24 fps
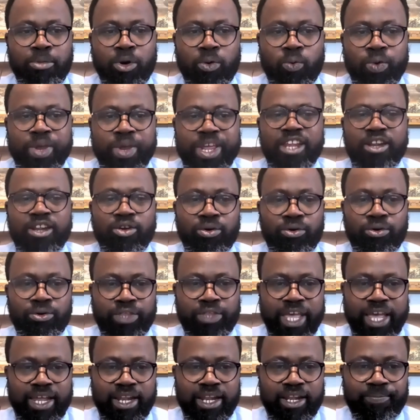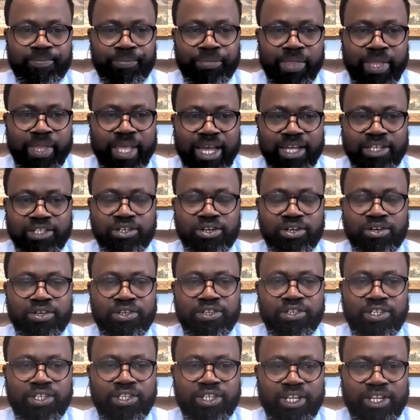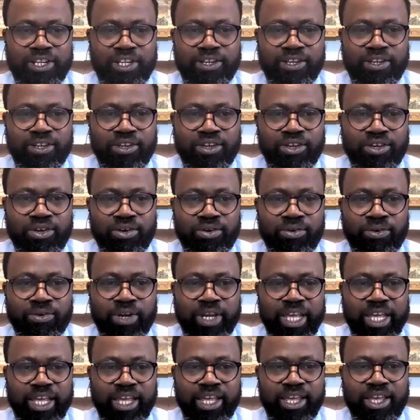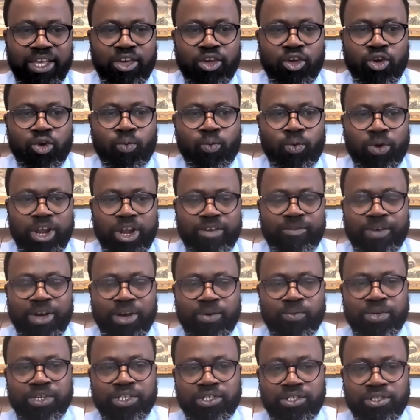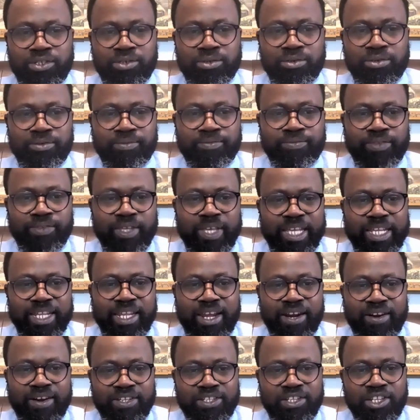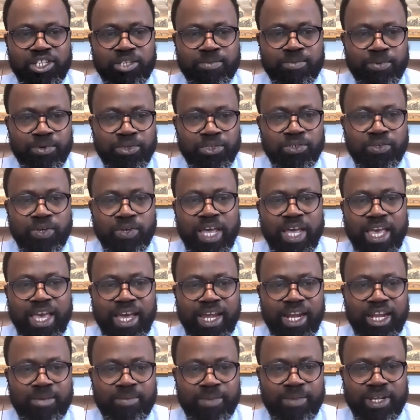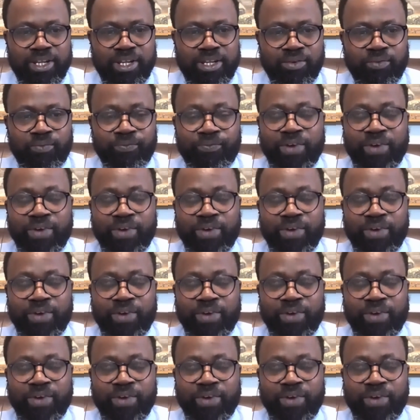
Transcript: But we know that as Christians, okay, whatever we do, there is a spiritual element.